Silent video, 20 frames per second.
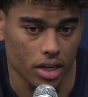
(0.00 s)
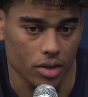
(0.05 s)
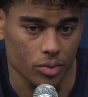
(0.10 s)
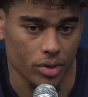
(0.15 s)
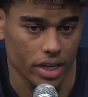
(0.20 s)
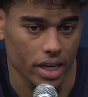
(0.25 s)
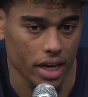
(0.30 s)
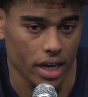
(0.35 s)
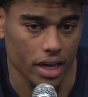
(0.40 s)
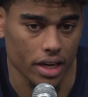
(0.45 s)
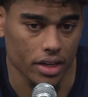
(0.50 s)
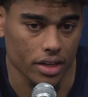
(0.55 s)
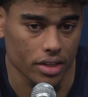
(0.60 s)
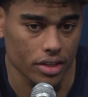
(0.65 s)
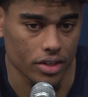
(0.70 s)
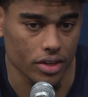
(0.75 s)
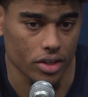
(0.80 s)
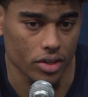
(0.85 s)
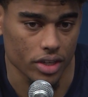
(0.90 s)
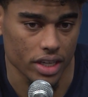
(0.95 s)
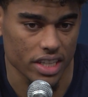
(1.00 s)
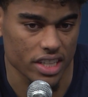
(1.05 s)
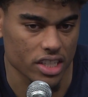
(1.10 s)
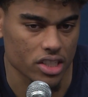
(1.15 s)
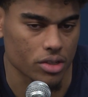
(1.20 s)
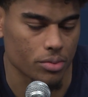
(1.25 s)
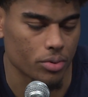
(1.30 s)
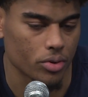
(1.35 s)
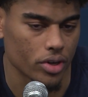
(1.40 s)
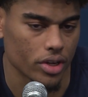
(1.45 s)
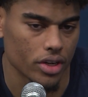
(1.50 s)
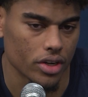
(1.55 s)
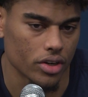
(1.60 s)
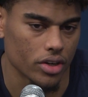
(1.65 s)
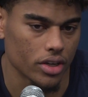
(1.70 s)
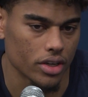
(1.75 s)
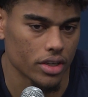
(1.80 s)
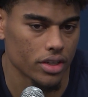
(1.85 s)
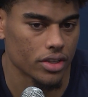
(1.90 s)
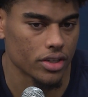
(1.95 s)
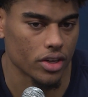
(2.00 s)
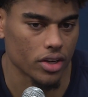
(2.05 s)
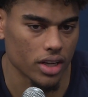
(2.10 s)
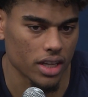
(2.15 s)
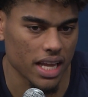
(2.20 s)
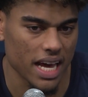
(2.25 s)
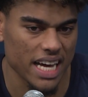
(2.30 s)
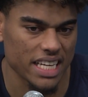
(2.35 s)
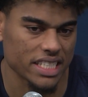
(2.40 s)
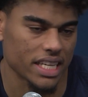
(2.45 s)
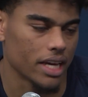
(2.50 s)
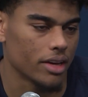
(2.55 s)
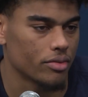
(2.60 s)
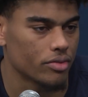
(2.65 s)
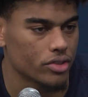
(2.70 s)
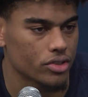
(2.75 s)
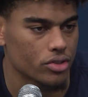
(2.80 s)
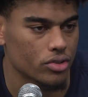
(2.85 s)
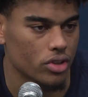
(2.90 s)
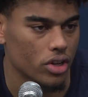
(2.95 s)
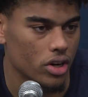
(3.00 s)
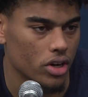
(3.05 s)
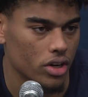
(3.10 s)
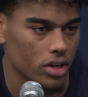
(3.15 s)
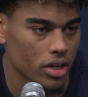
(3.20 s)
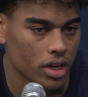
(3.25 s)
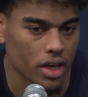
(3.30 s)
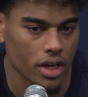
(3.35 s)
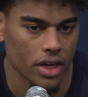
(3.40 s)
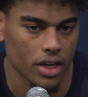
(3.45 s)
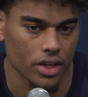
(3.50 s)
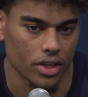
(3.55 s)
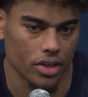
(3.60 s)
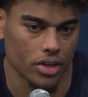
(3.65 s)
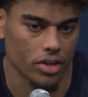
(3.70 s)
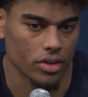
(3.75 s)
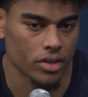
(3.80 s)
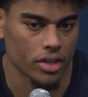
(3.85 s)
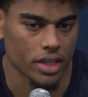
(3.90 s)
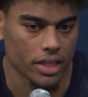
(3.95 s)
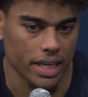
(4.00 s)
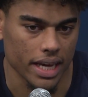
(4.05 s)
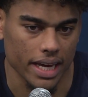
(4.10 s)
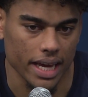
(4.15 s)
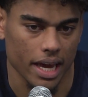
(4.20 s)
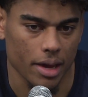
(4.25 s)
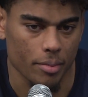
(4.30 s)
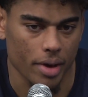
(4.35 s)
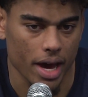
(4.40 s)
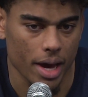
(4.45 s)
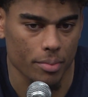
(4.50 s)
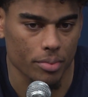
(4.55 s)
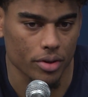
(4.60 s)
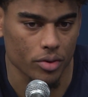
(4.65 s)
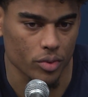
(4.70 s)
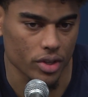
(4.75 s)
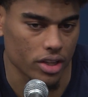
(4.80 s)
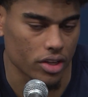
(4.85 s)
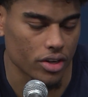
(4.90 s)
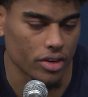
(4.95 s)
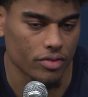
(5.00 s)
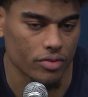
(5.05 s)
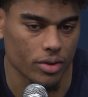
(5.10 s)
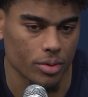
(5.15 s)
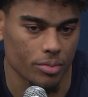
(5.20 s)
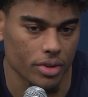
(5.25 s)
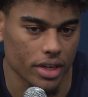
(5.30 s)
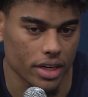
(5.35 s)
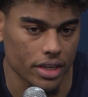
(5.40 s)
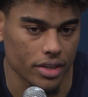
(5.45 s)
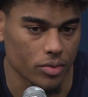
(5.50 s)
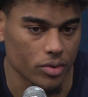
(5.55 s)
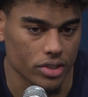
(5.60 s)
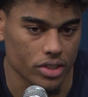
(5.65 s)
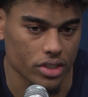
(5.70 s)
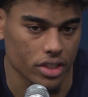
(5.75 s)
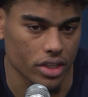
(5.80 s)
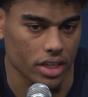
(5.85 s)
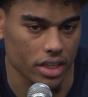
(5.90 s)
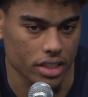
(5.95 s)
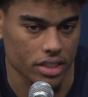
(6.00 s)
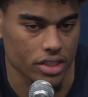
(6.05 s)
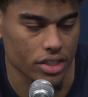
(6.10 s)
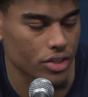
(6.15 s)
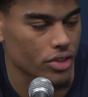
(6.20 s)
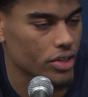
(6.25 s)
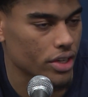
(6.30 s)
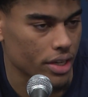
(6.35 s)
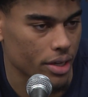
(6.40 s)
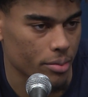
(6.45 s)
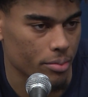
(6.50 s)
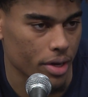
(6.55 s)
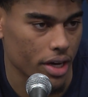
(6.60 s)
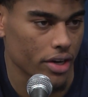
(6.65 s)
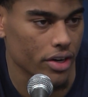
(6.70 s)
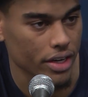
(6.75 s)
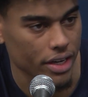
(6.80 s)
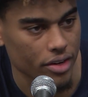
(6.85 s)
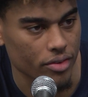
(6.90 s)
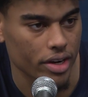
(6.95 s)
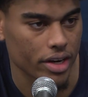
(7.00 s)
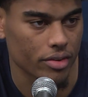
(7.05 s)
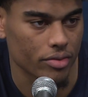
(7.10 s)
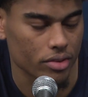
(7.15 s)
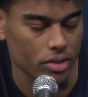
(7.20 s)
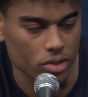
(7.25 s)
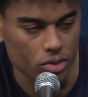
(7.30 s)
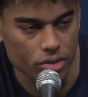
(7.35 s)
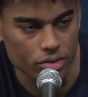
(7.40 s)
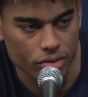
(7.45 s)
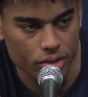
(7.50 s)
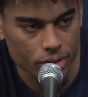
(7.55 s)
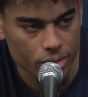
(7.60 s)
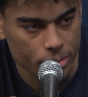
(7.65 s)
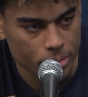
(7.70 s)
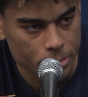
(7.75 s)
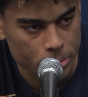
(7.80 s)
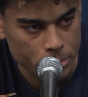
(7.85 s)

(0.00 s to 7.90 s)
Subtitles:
we can't, you know, get disappointed on, you know, the last game for too long. You know, that game happened, we learned from it, and we're just going to continue to get better and get ready for Louisville.